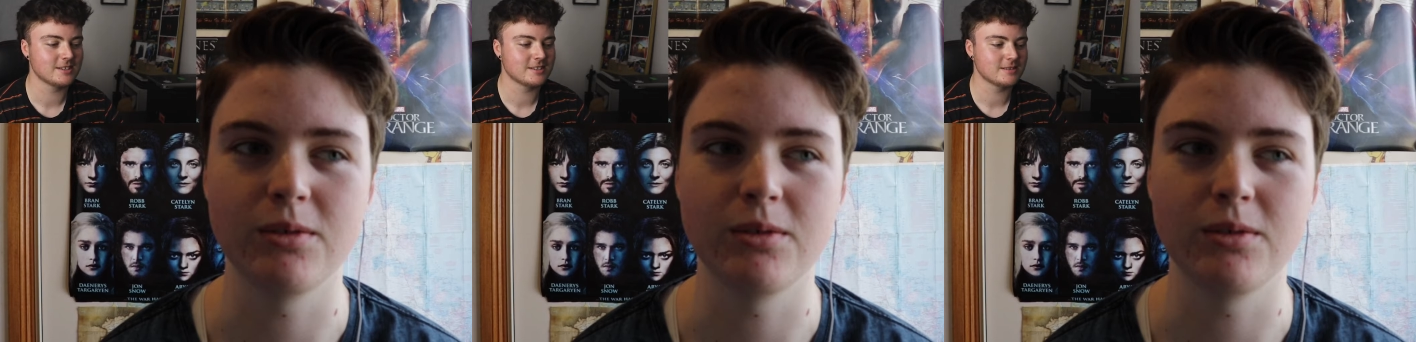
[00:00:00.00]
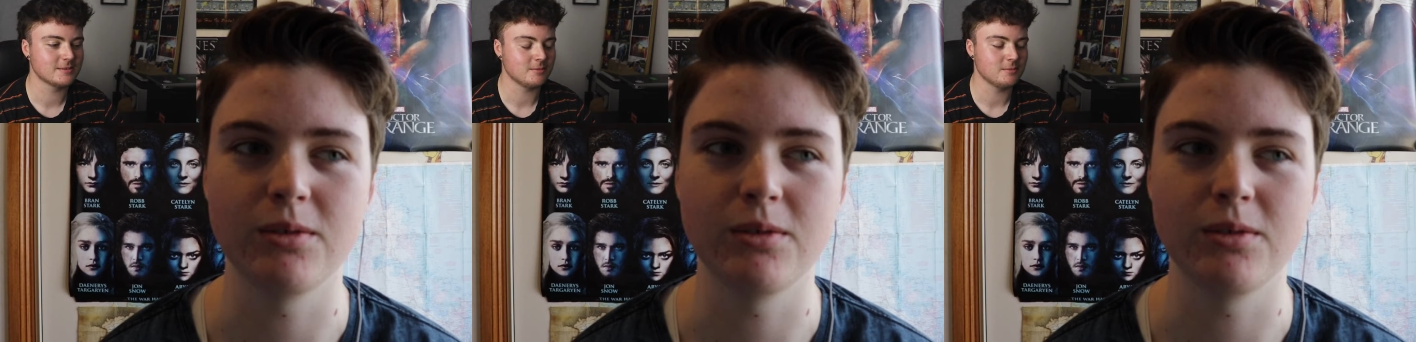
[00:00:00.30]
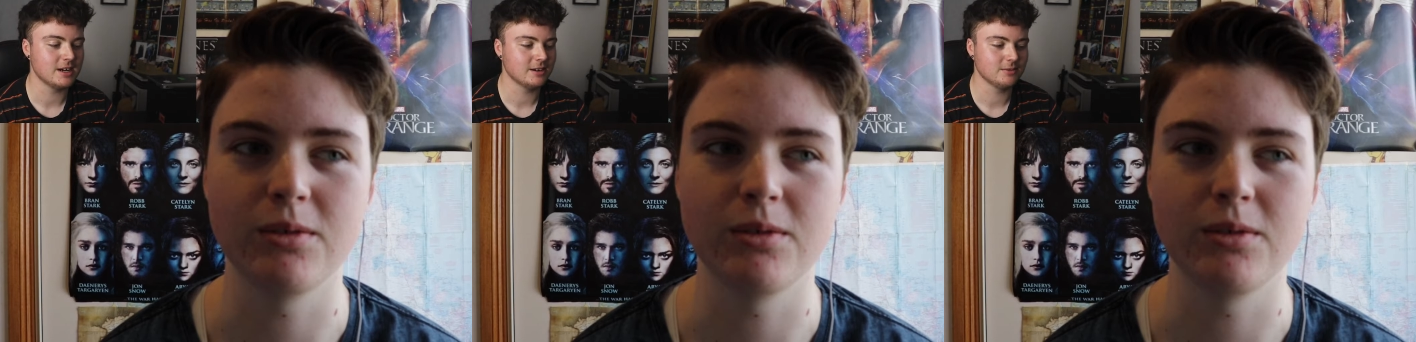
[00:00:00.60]

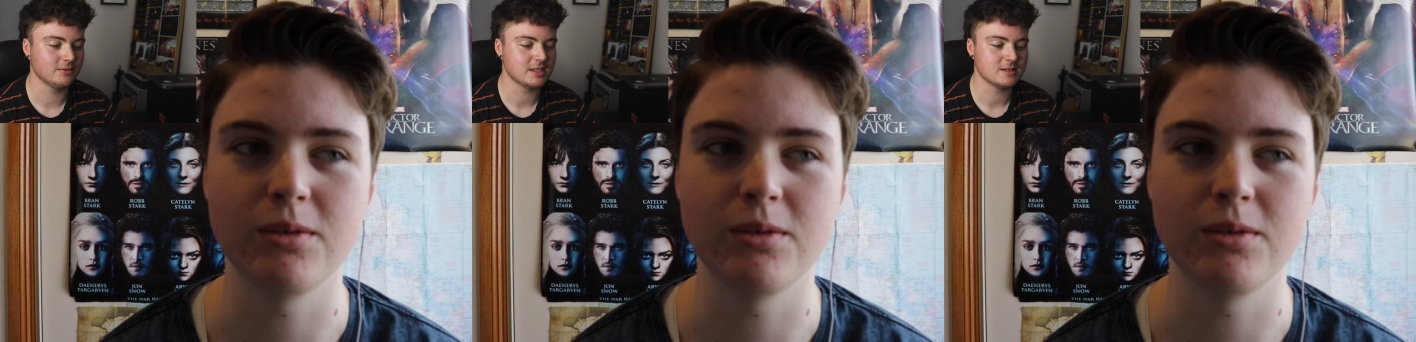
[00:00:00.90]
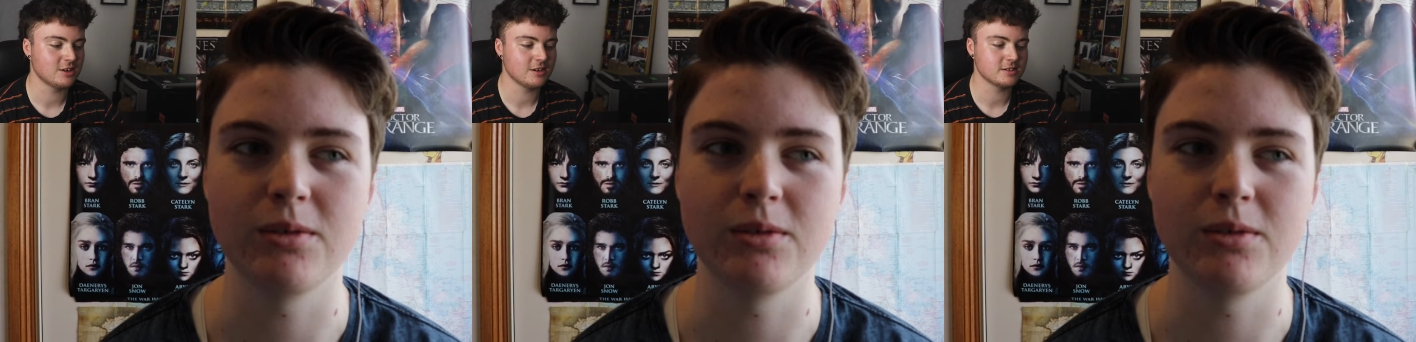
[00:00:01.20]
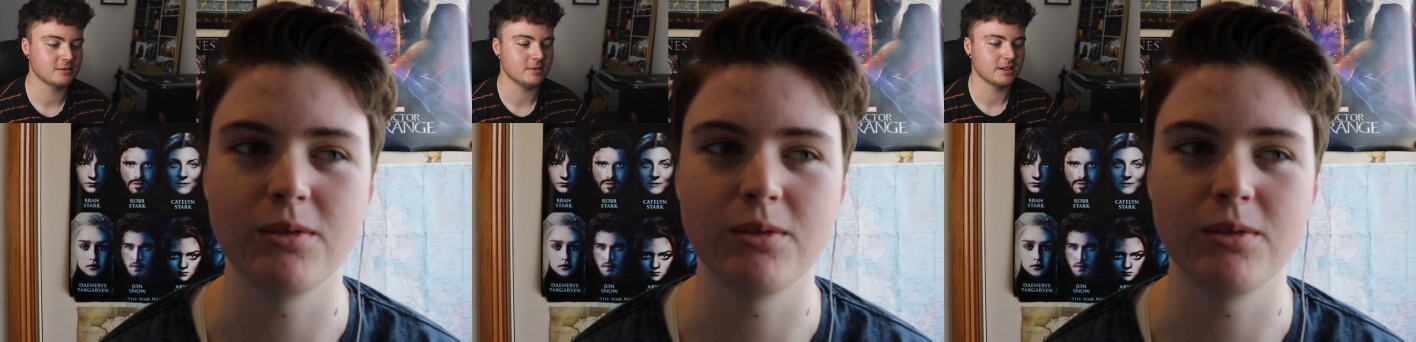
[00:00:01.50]
Speaker 1: it's
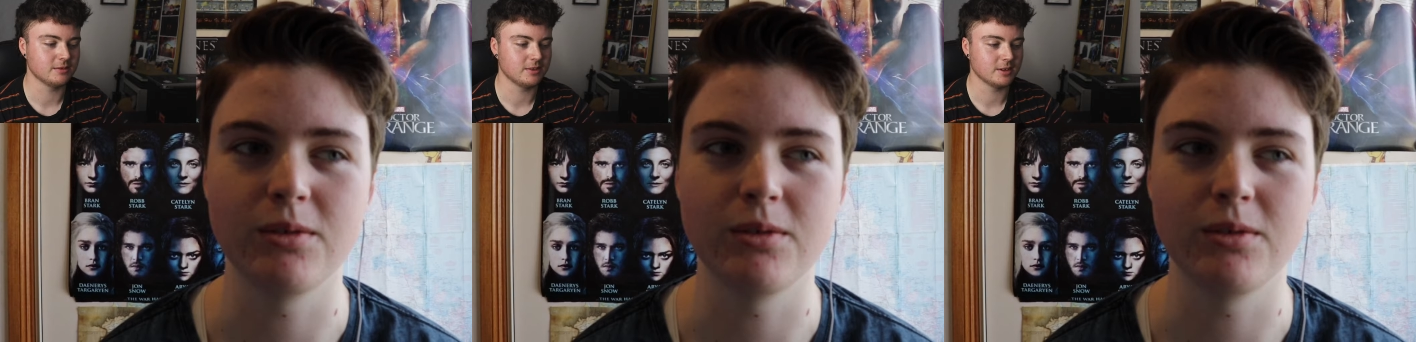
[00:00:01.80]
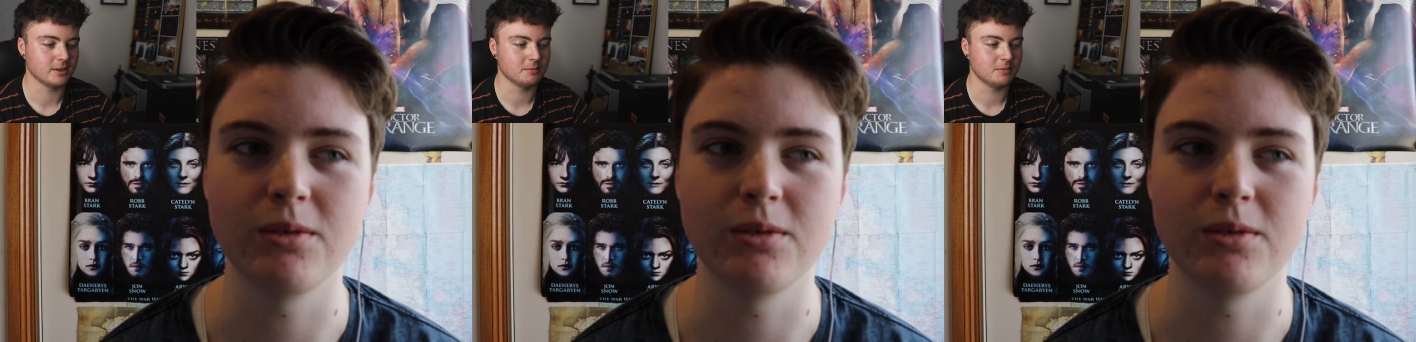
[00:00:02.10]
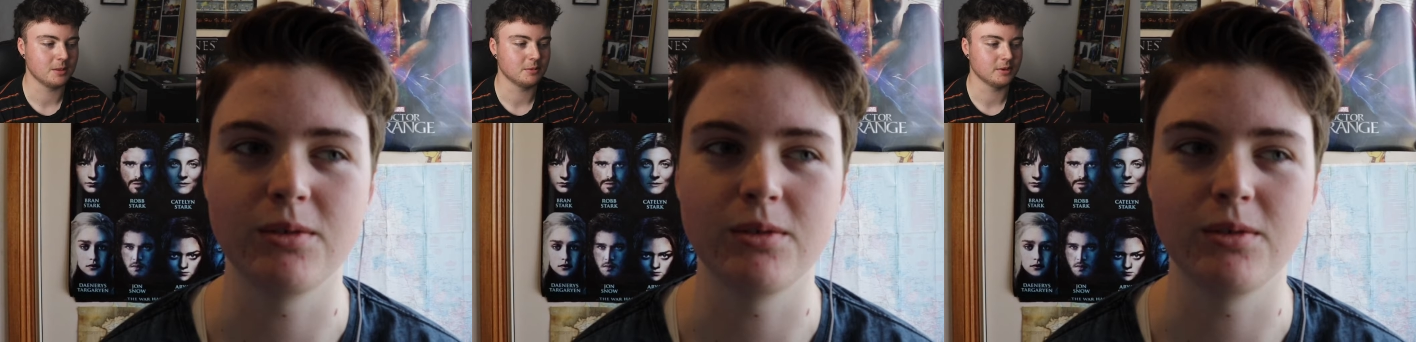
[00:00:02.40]
chosen one of the
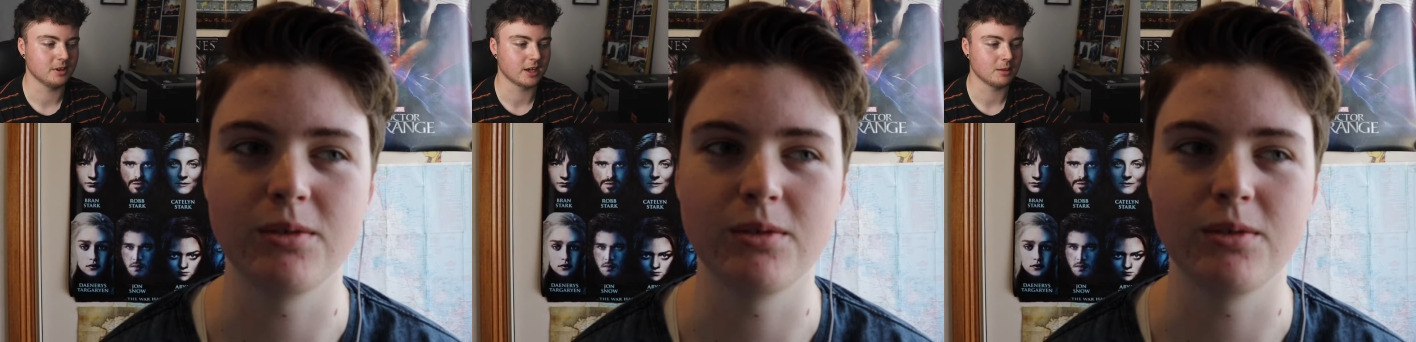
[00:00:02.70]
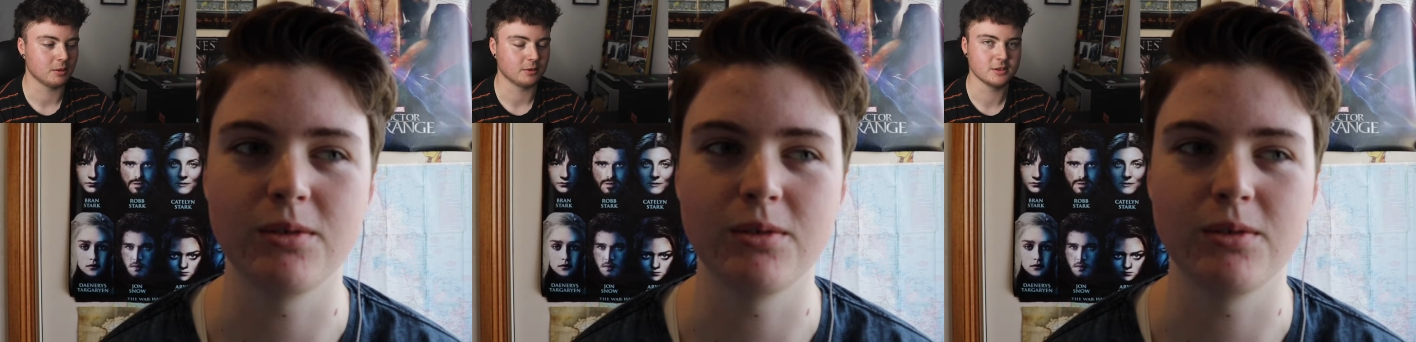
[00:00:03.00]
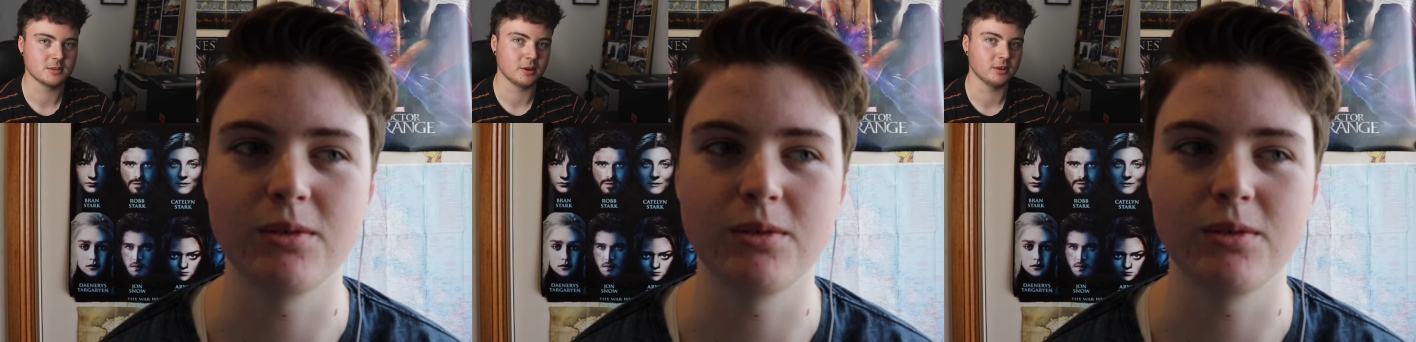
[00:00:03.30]
people in the Game of
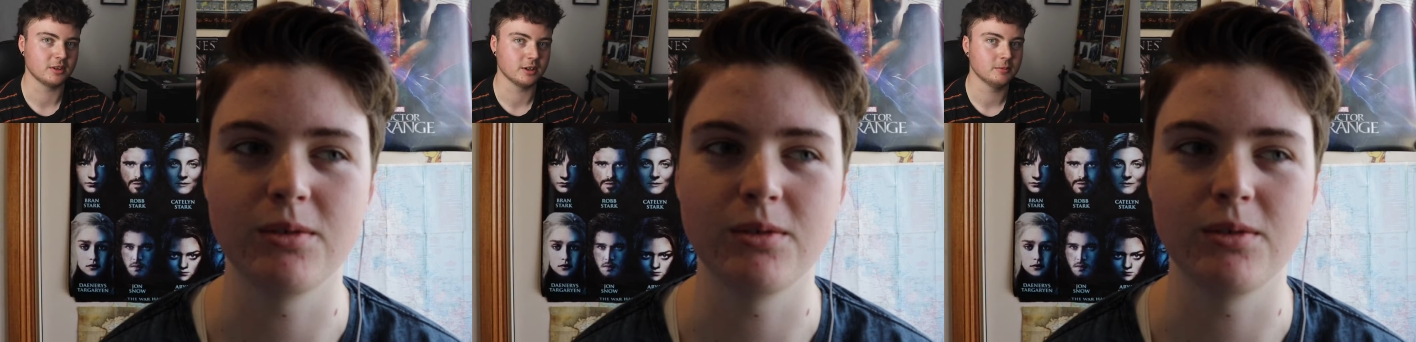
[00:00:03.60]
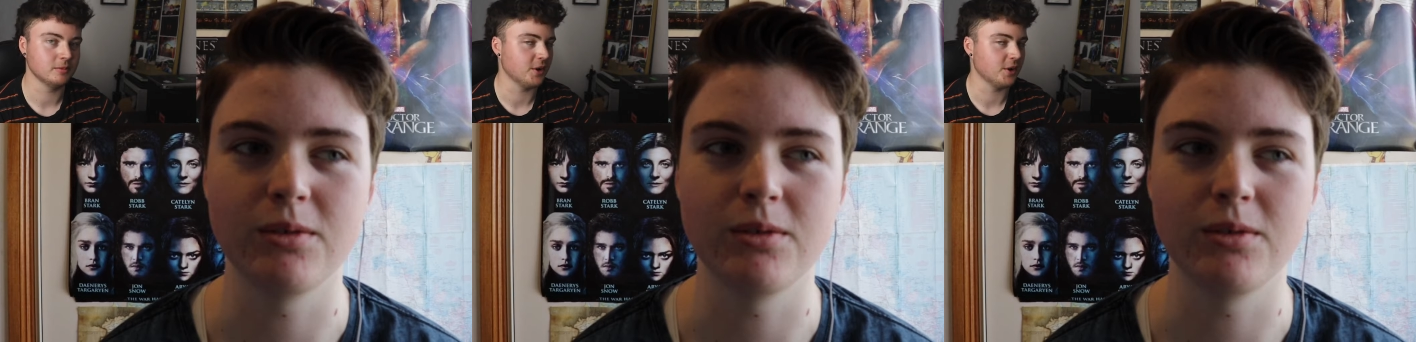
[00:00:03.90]
Thrones poster,